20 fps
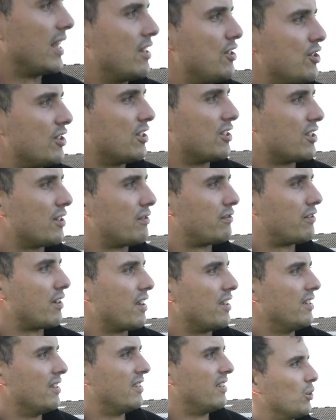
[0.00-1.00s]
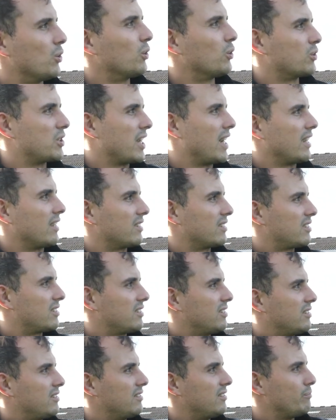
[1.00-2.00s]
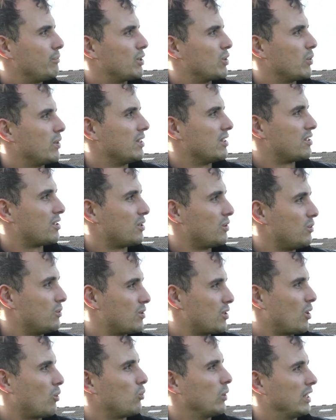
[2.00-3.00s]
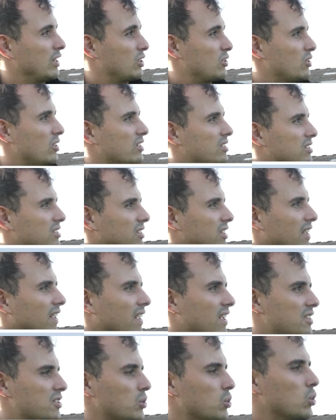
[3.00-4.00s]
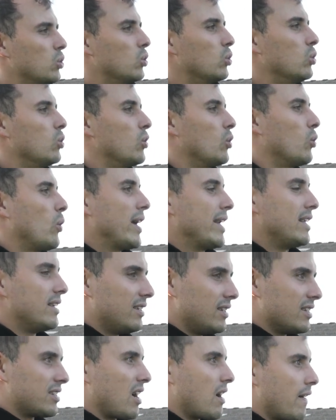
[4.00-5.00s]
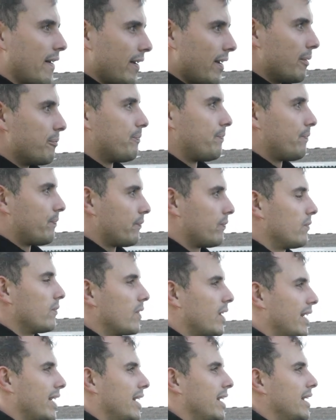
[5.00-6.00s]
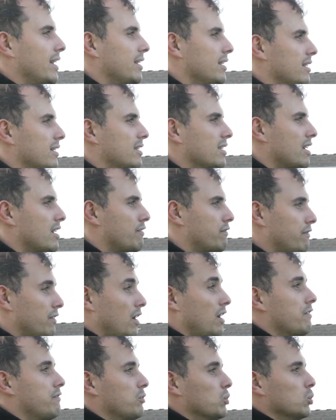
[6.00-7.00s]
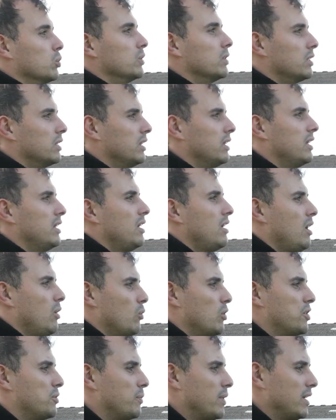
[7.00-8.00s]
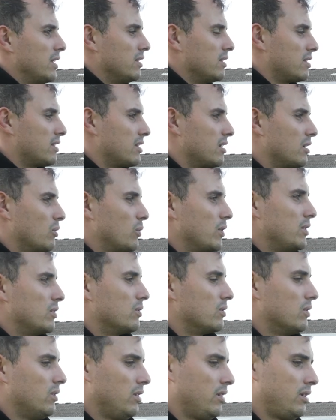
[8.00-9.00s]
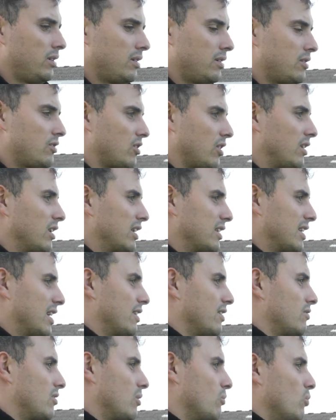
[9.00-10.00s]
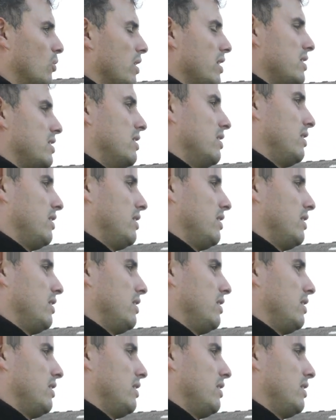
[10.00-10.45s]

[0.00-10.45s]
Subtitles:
engines at the front, the oil tanks between the 2 top wing struts. So all the weight is high up and far forward, which means that when you're trundling down the runway